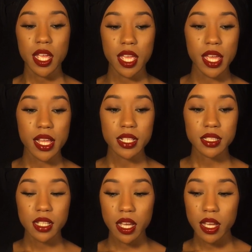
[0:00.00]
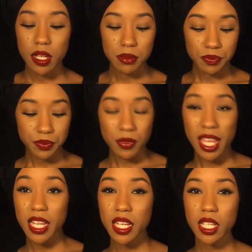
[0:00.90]
and um,
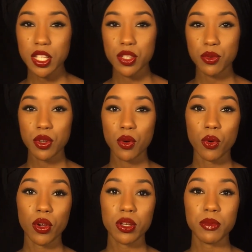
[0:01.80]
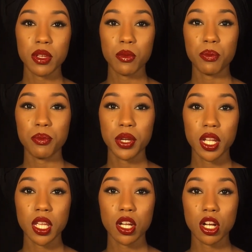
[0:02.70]
I didn't get to record me
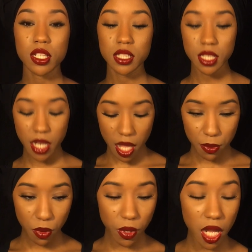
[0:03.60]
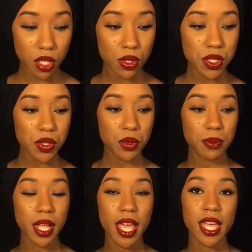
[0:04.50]
putting it on today, but what I used to
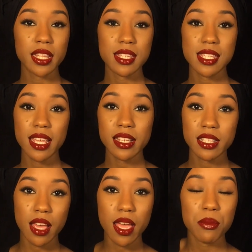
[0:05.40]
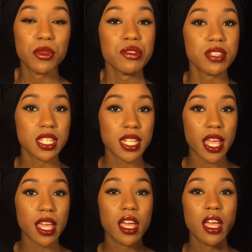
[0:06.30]
apply it the second time, which was
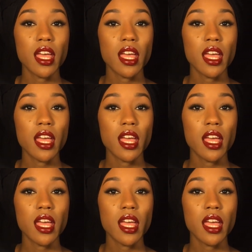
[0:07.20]
today,